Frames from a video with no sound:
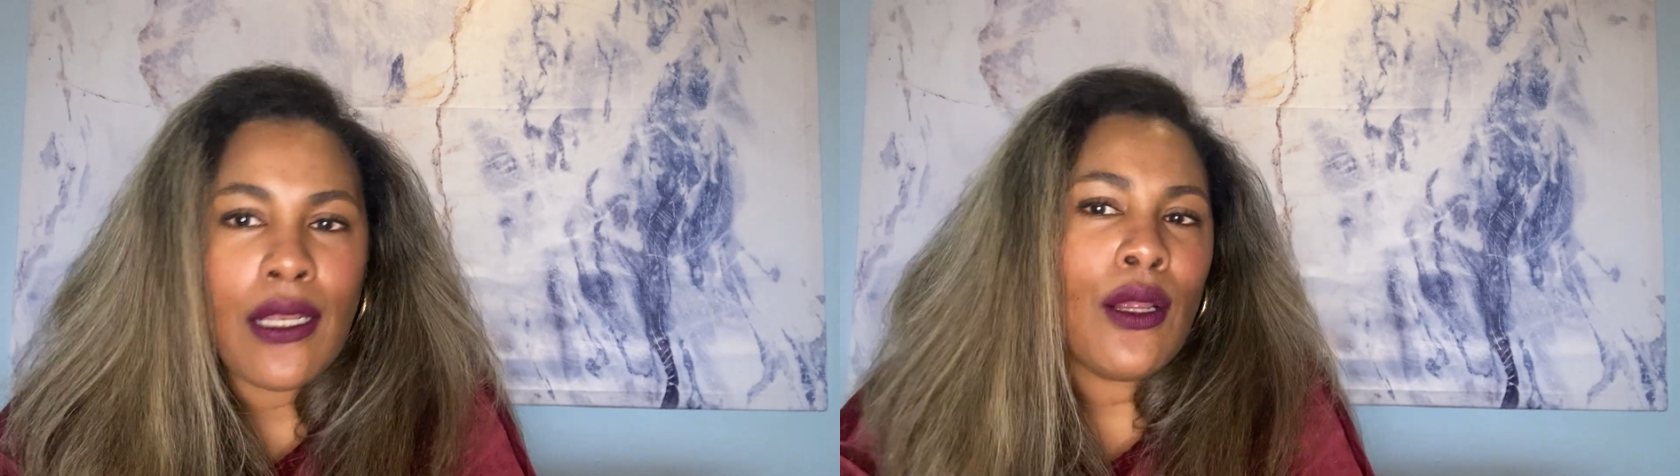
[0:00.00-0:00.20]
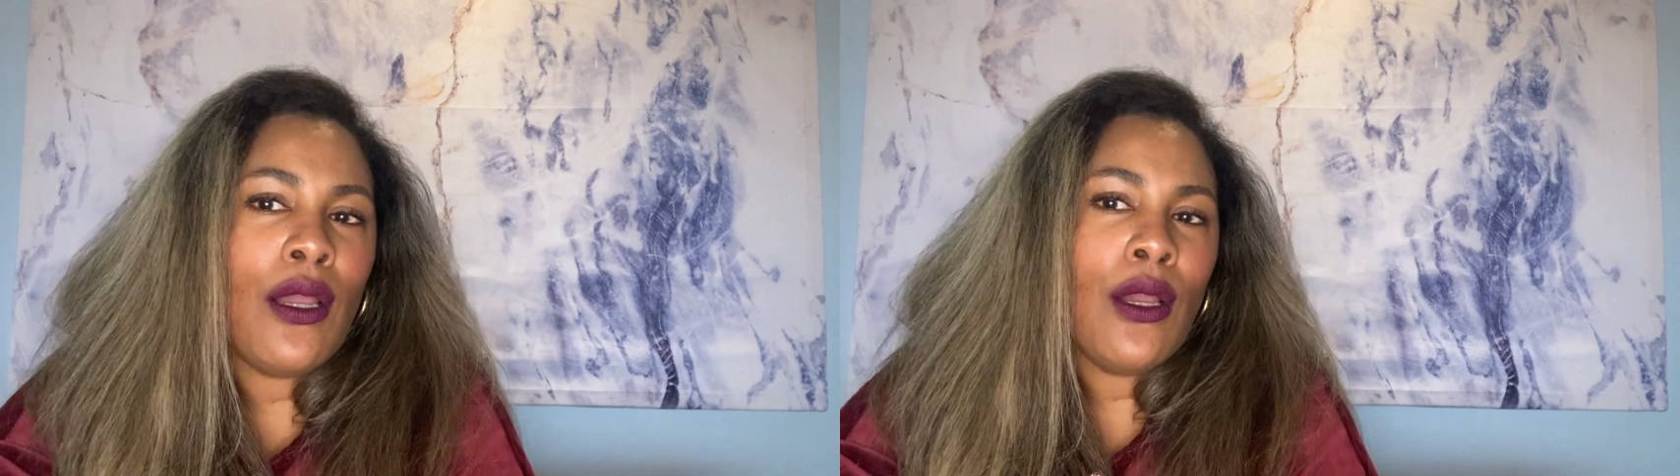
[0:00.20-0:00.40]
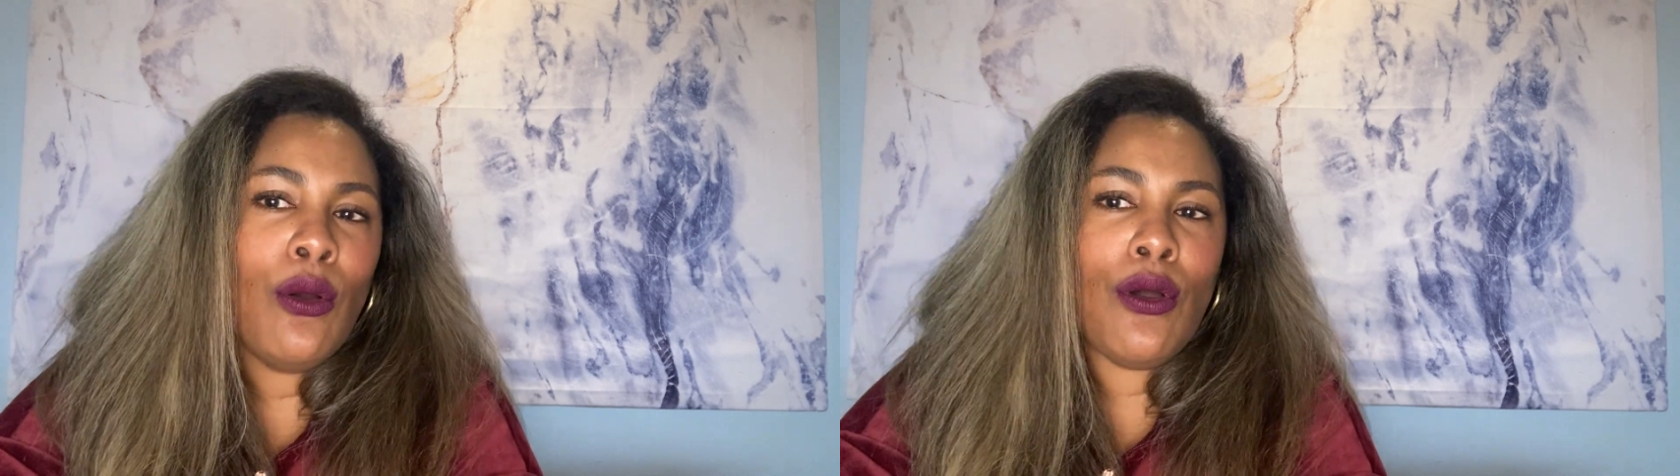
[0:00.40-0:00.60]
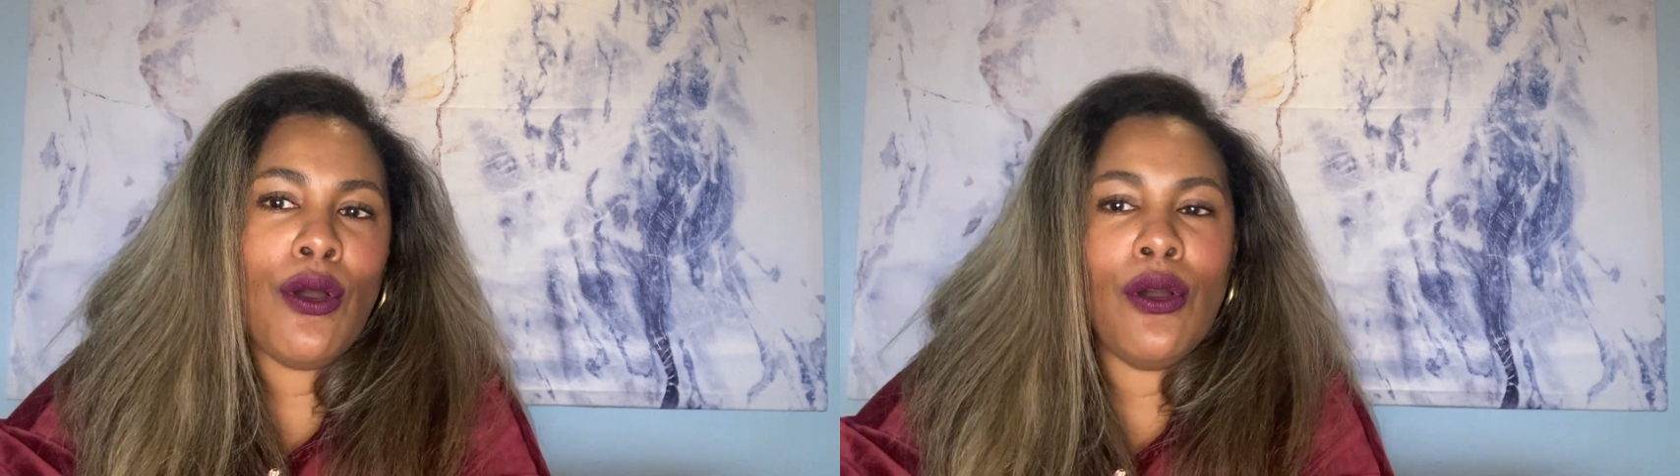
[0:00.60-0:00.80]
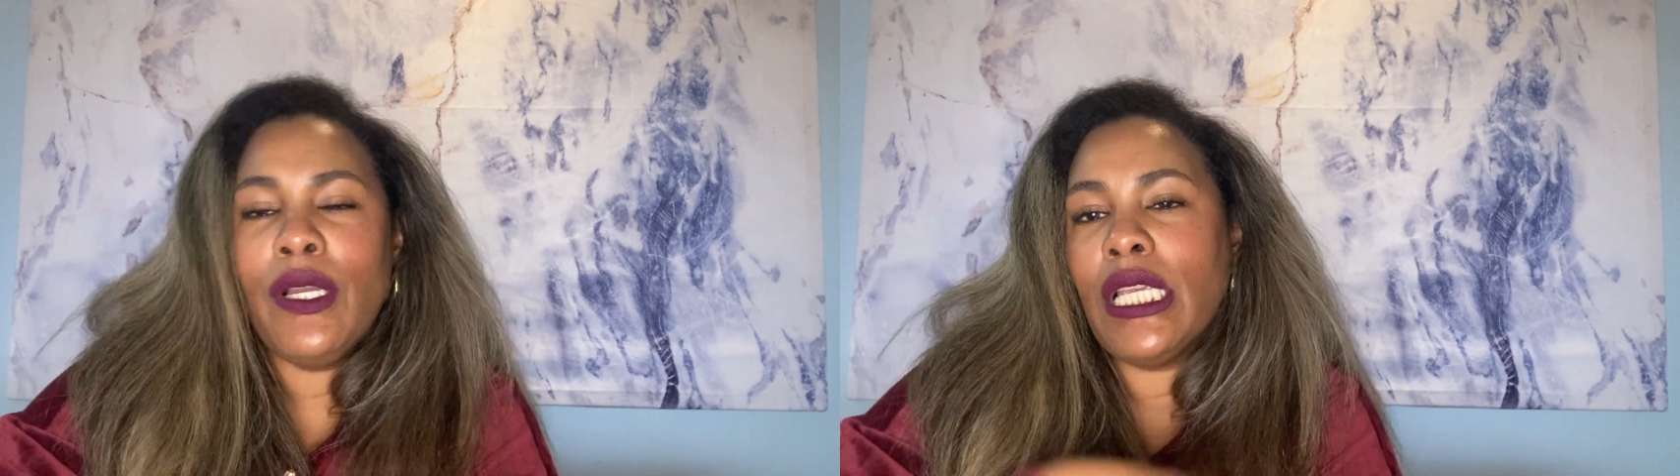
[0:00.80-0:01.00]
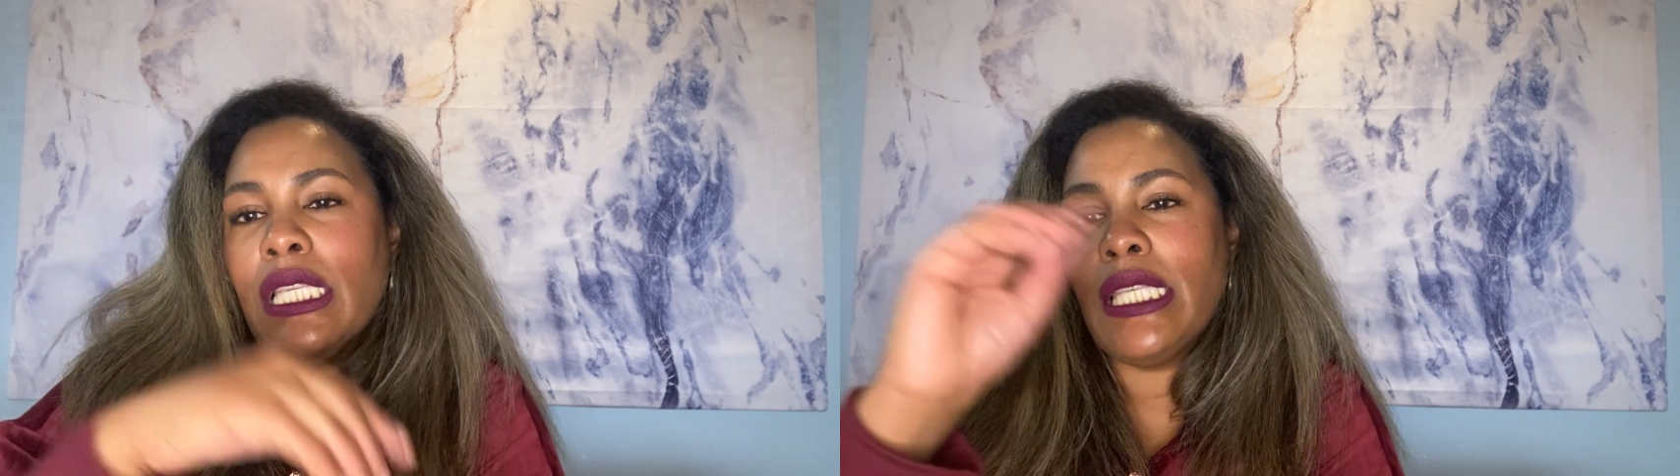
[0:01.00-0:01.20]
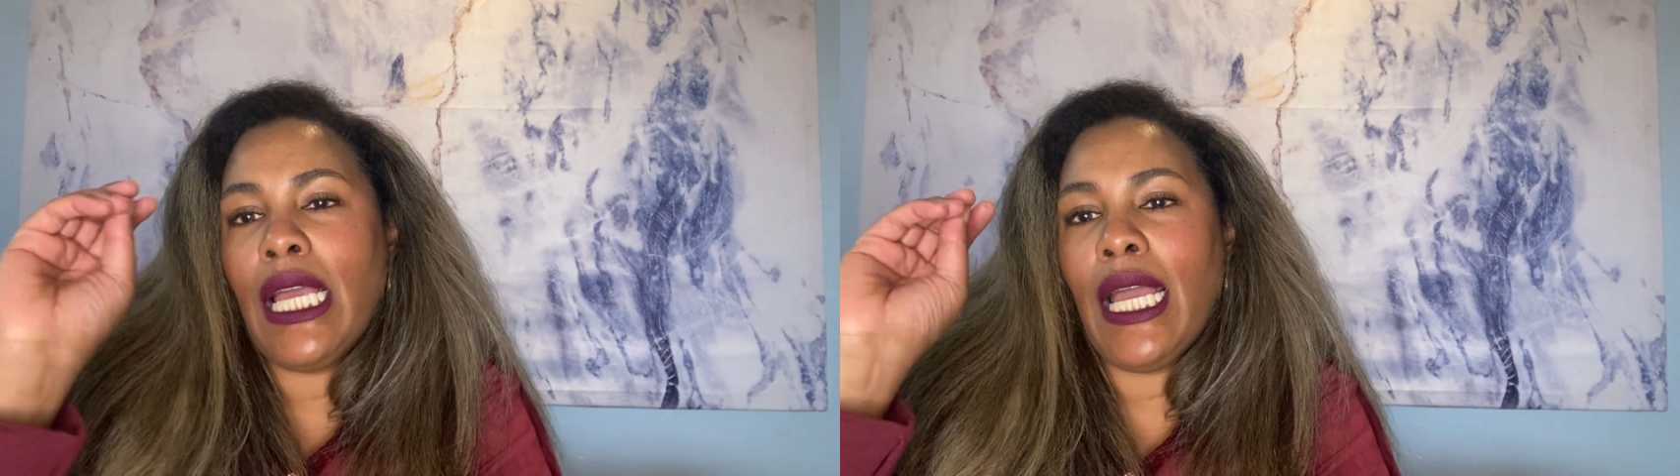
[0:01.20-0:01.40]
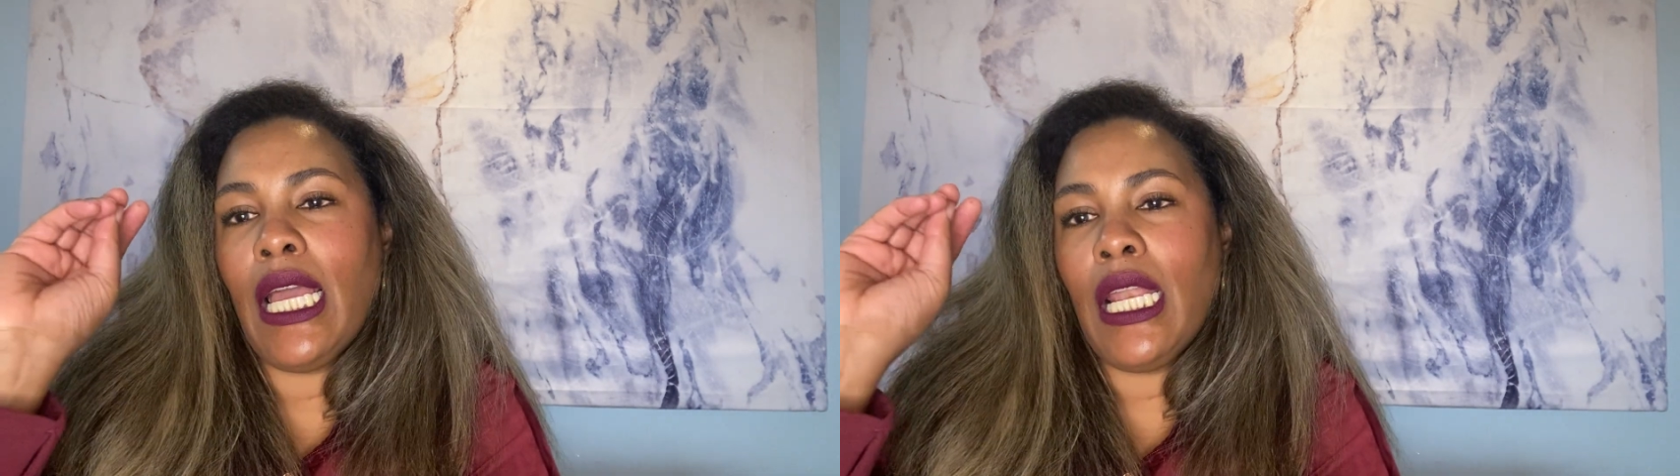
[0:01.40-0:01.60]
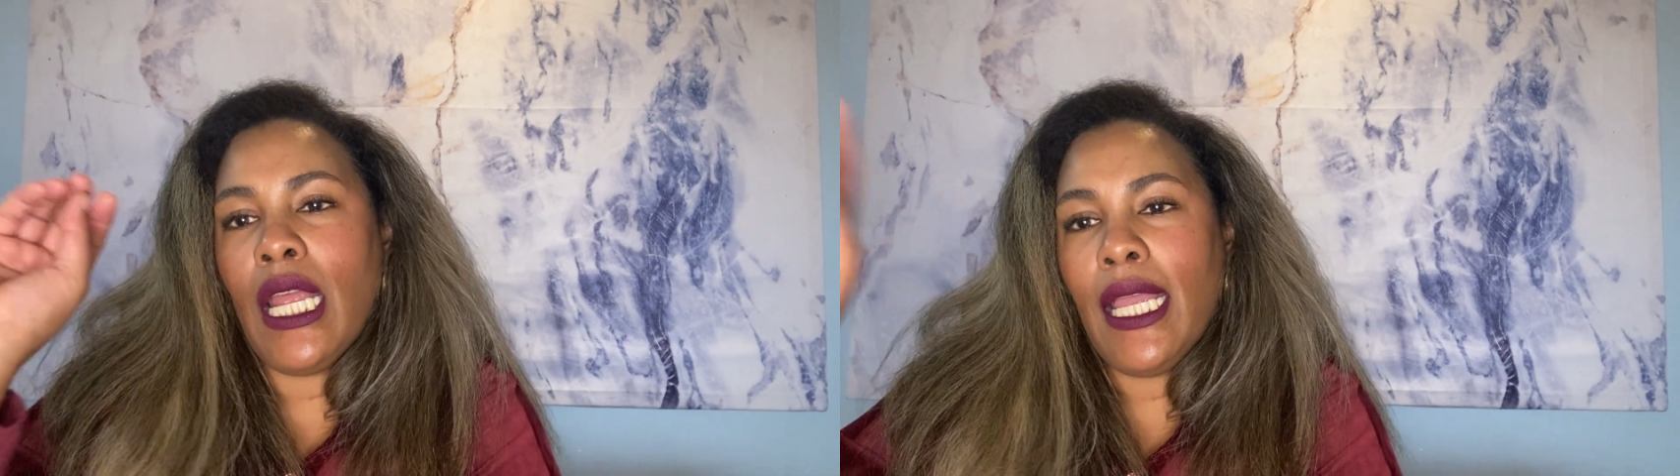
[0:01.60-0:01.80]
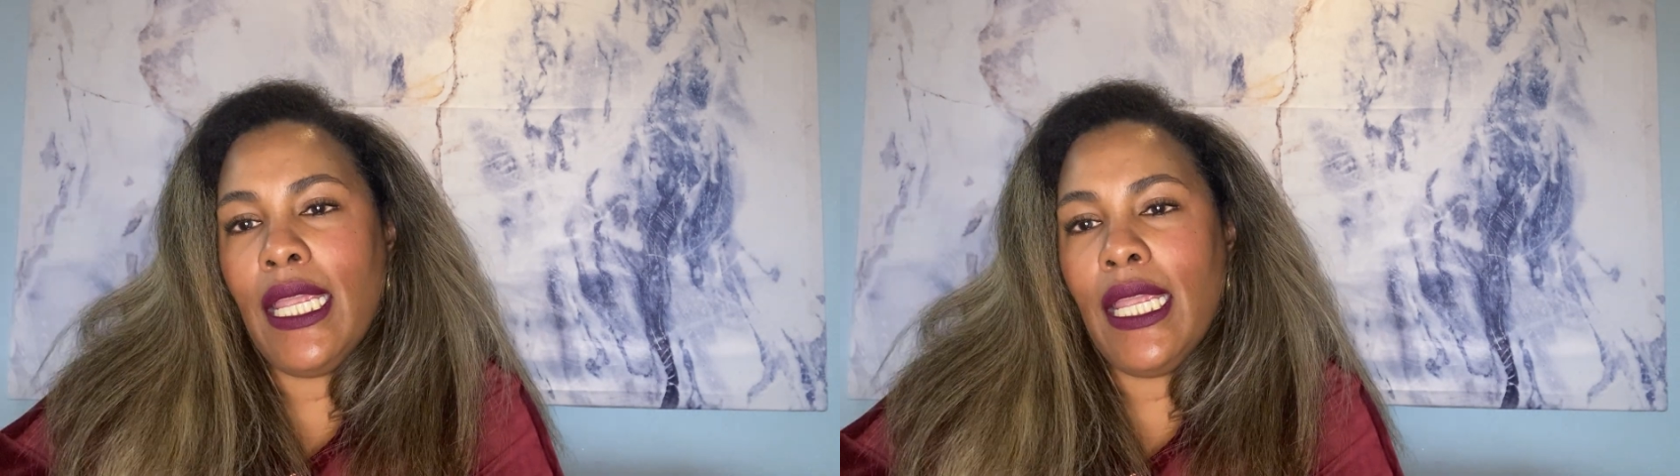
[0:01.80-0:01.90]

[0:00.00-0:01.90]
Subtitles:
woo, he said,